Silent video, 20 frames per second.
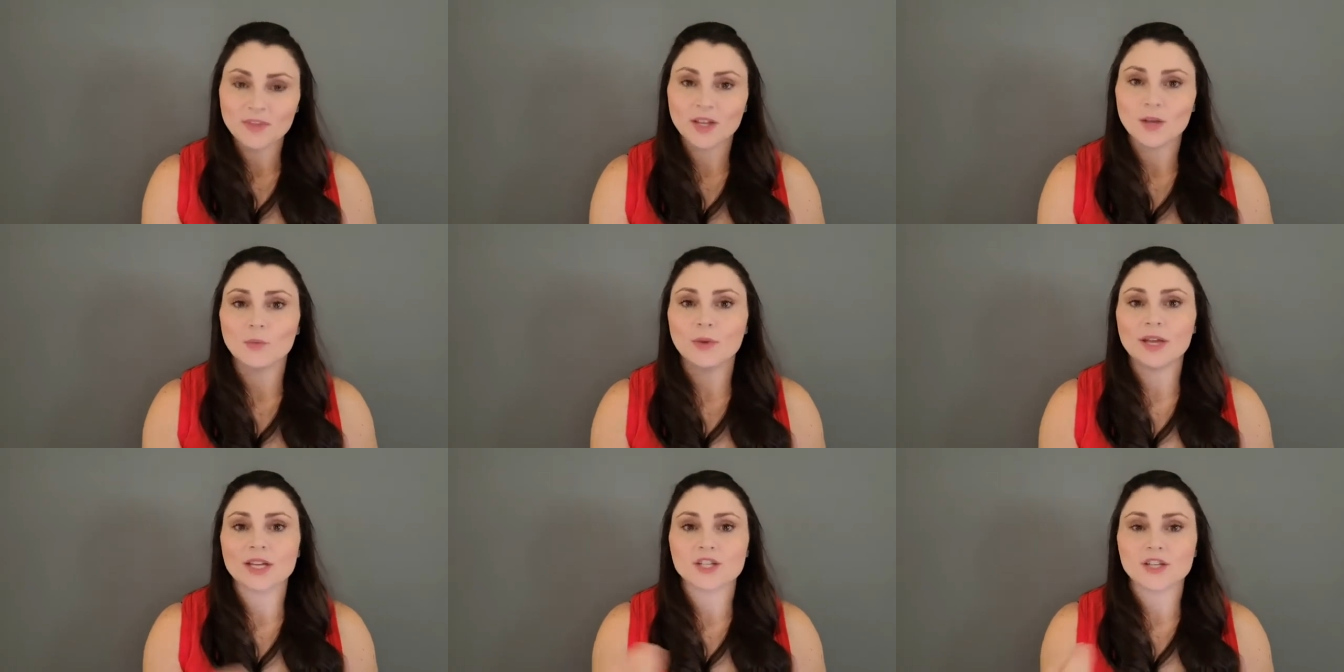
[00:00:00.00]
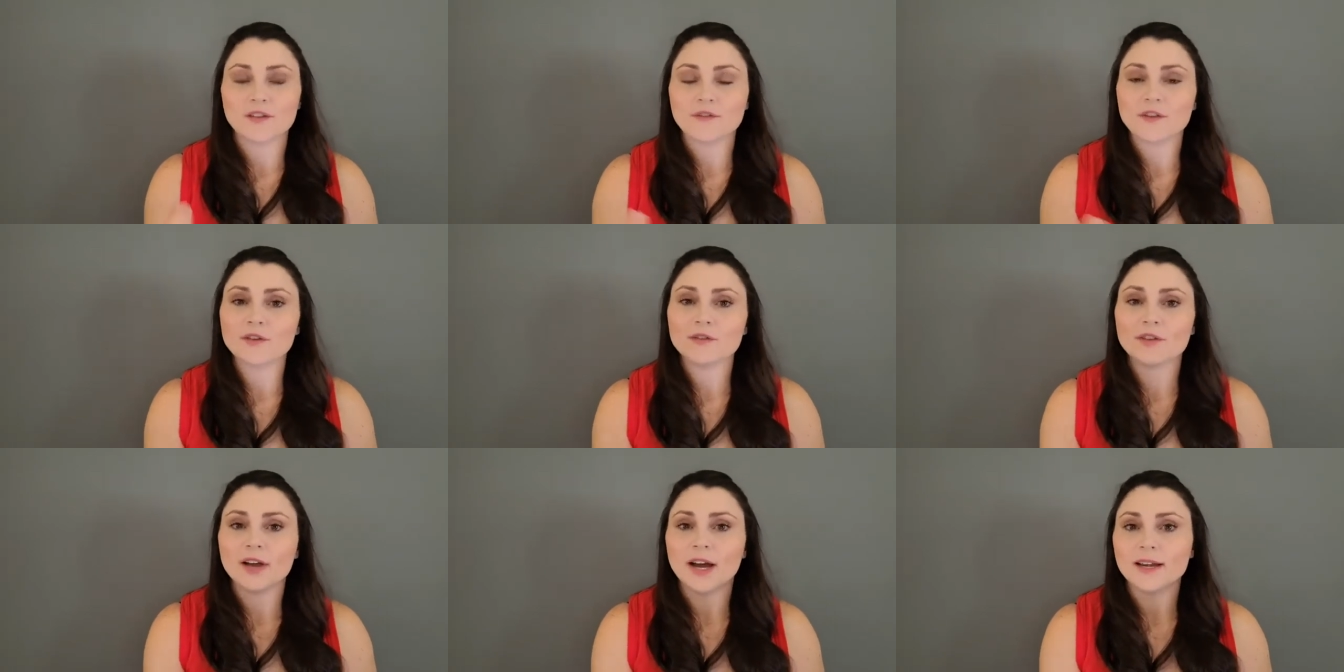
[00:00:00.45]
which if
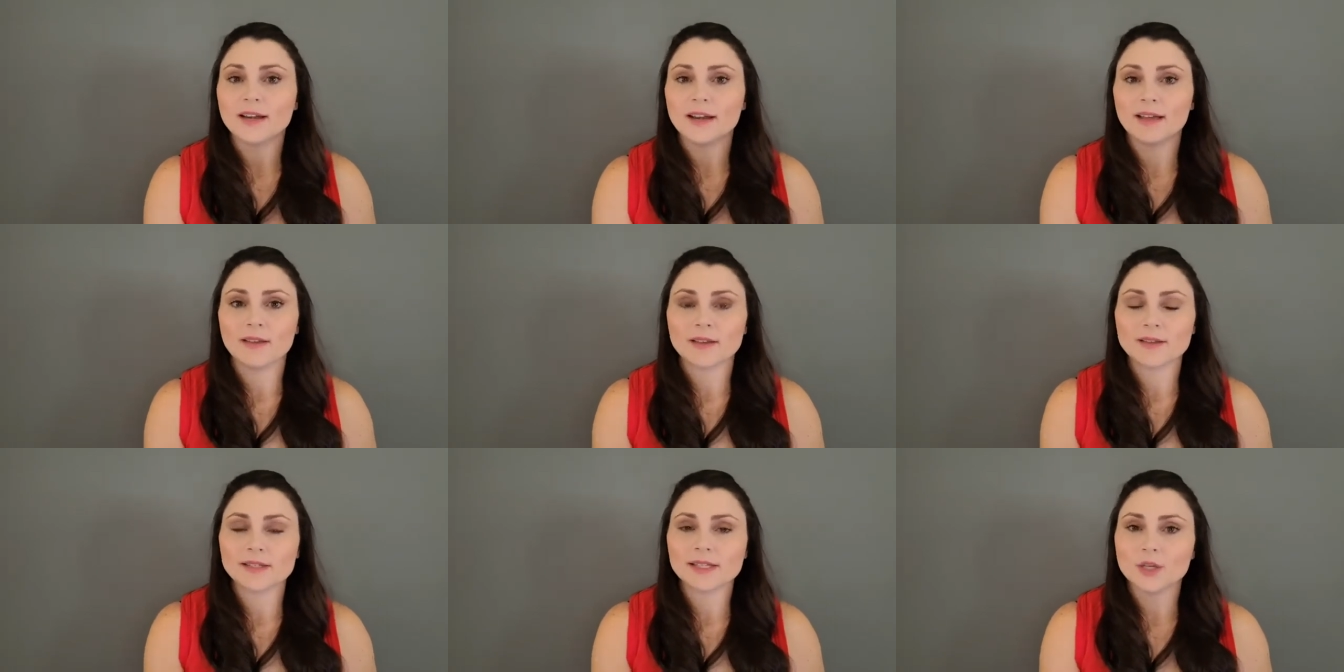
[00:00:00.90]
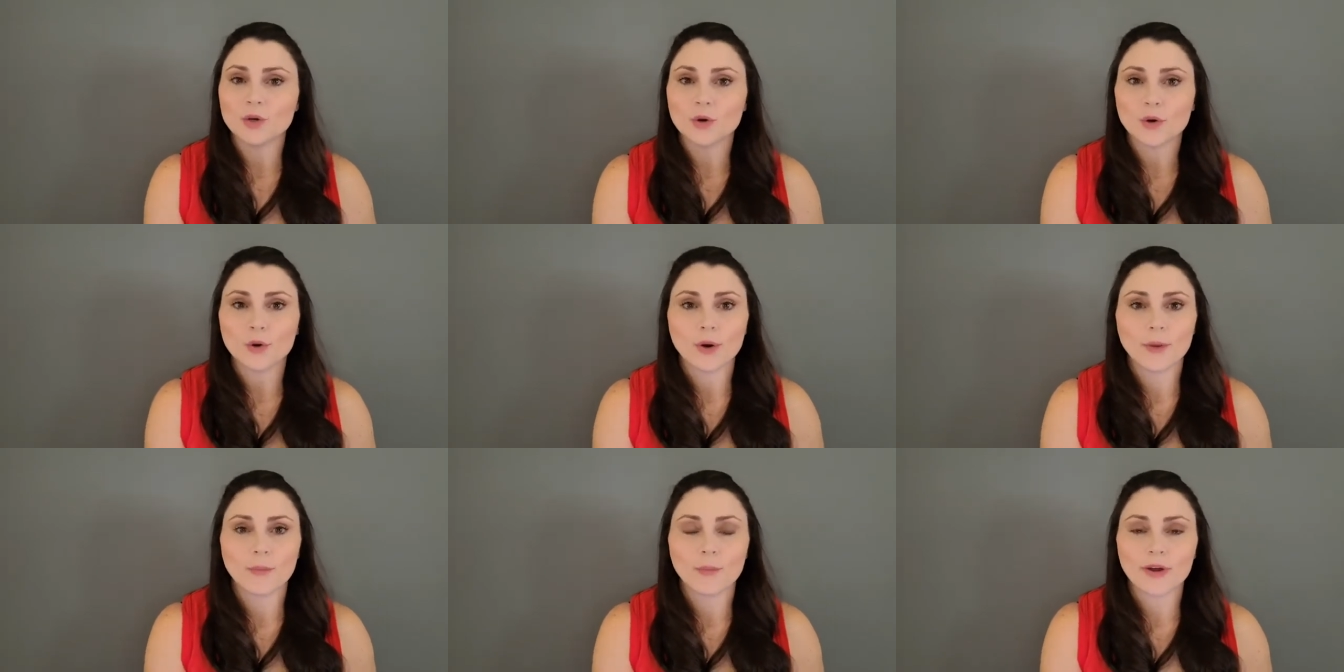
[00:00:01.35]
you've got an LLC or
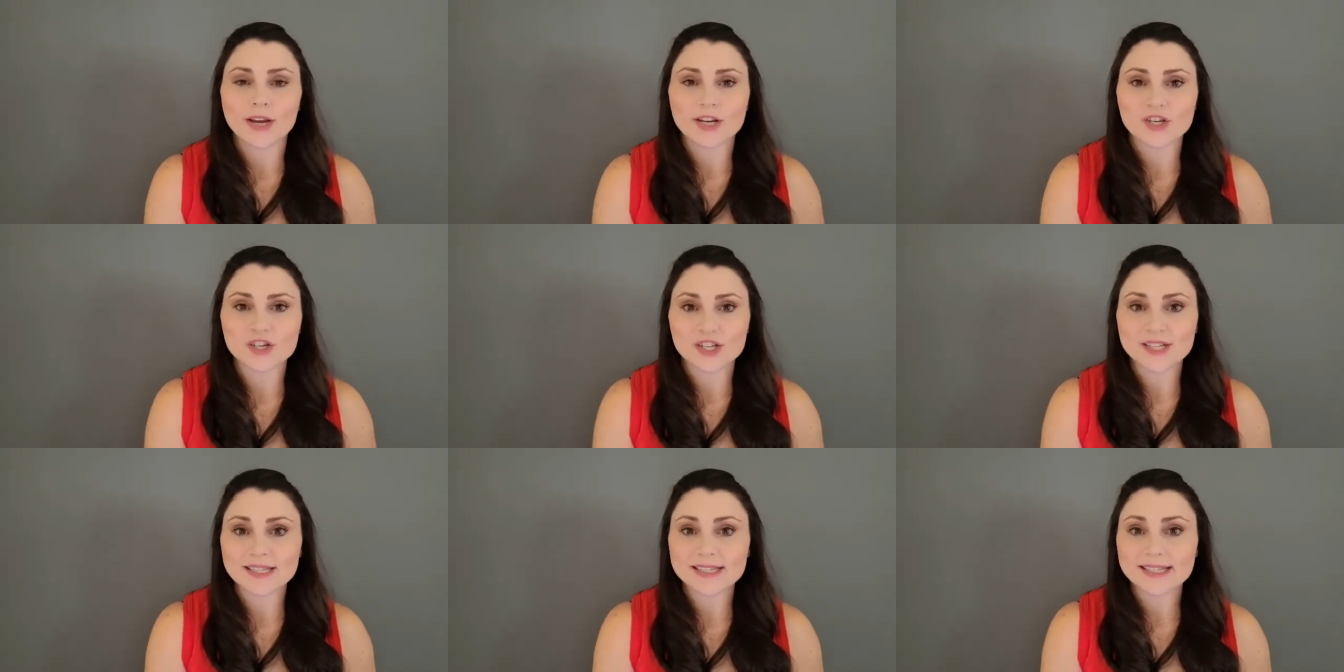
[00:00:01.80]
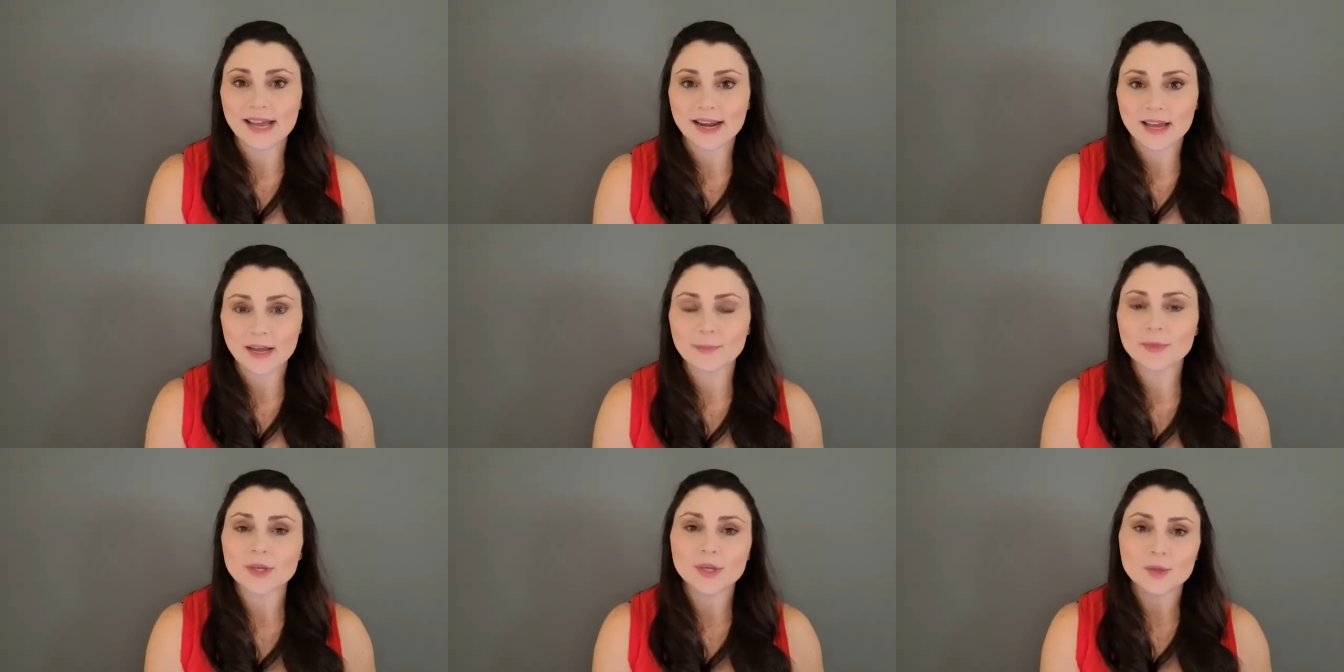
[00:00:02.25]
corporation set
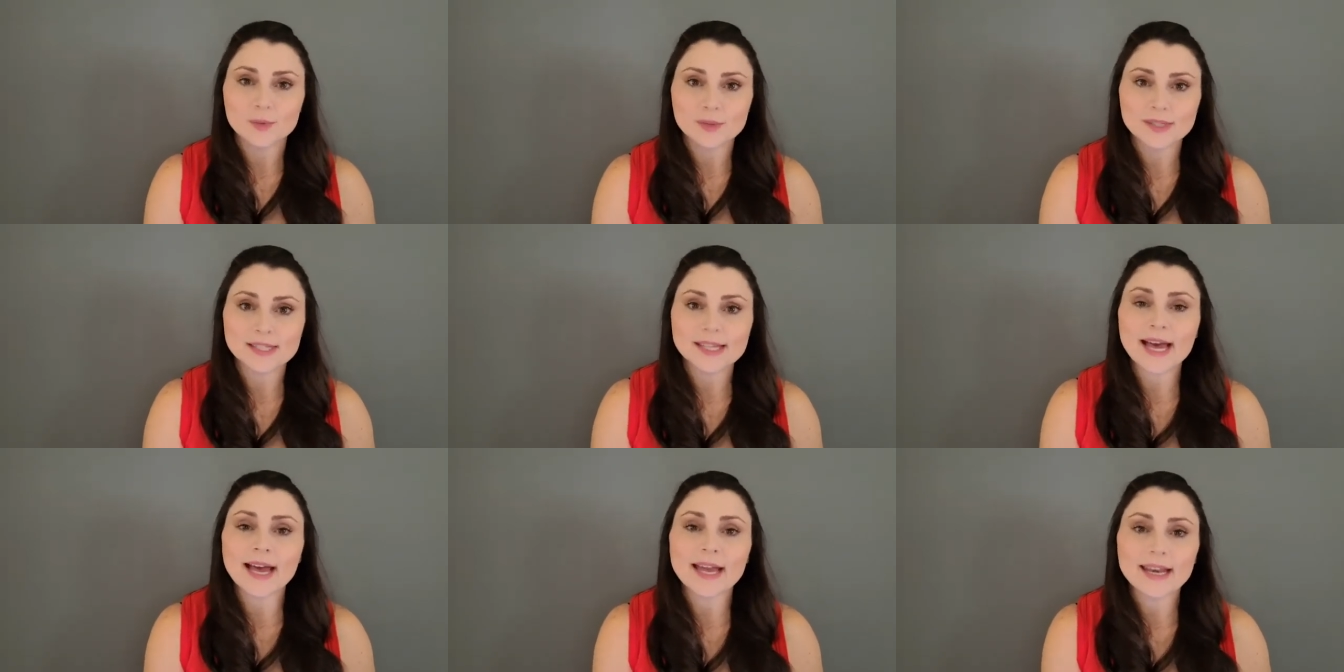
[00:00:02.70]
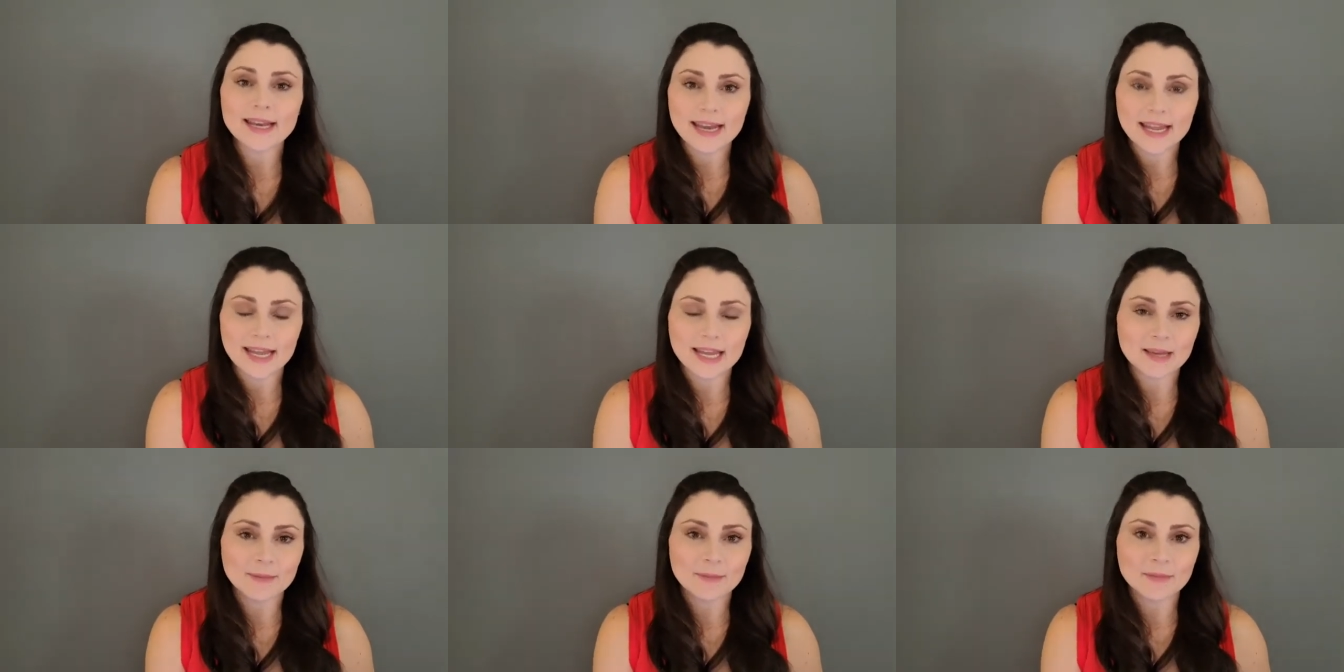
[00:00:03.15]
up, use that
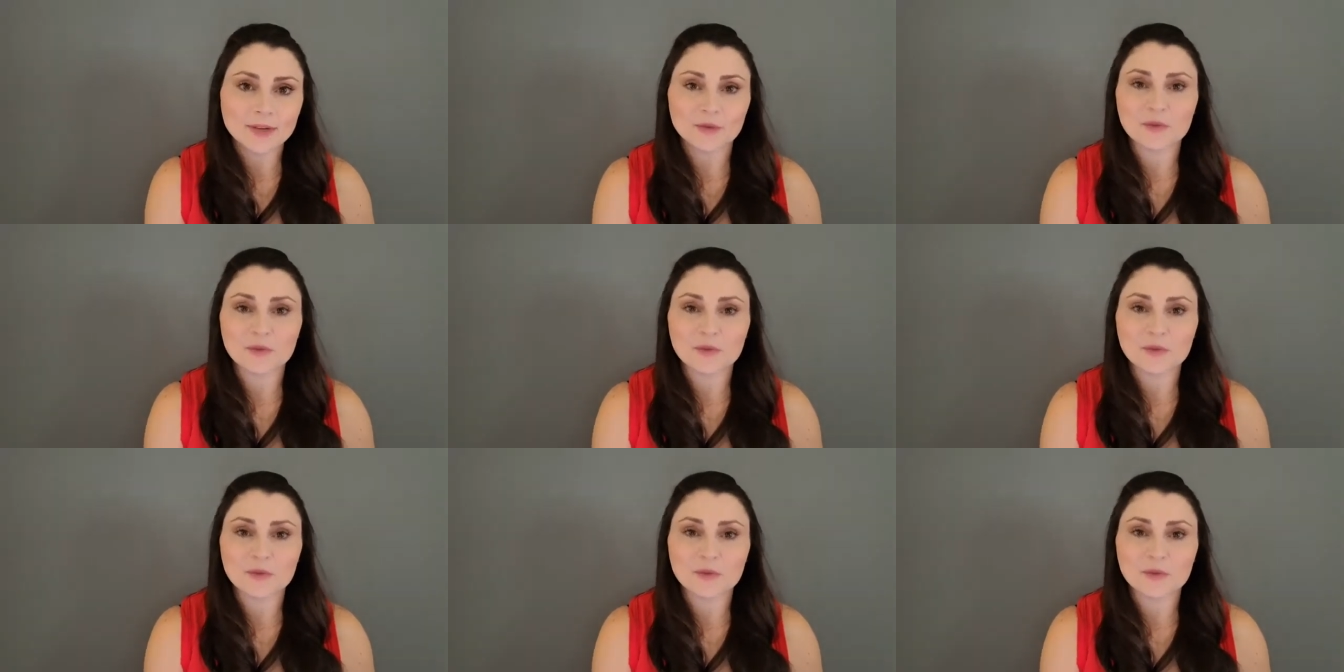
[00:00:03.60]
name.